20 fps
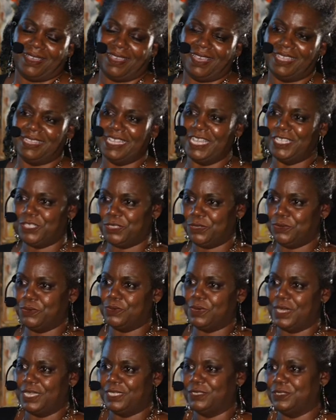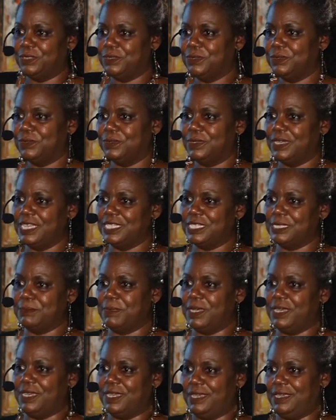And that's who I knew as
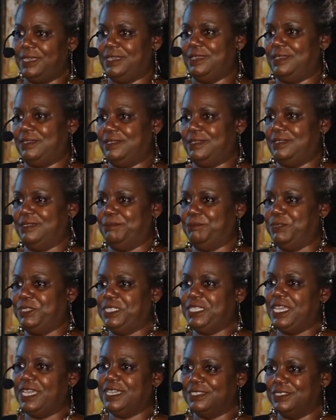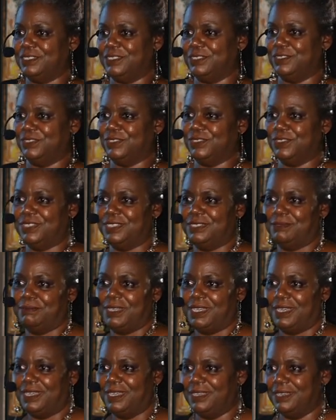my protectors and
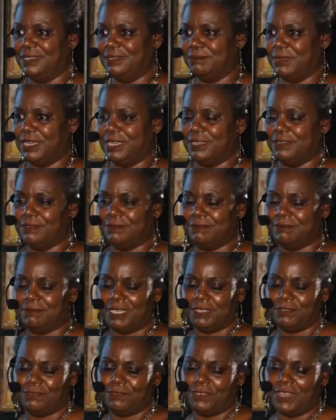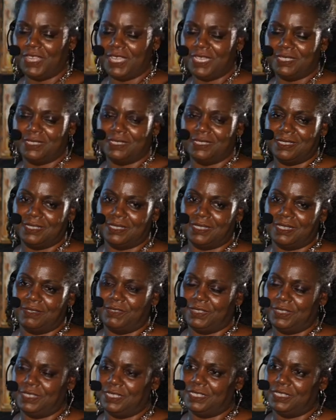my, my, my friends and
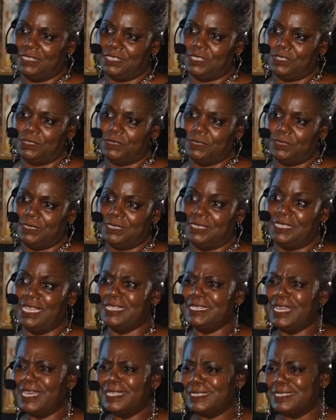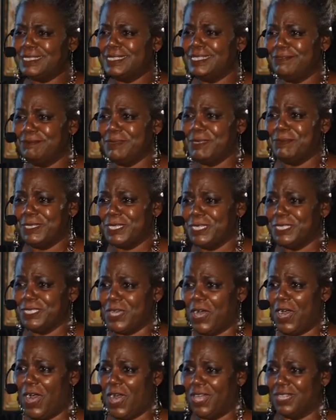everything. And so then not to leave me with a
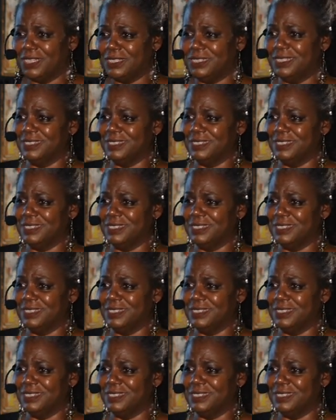doll.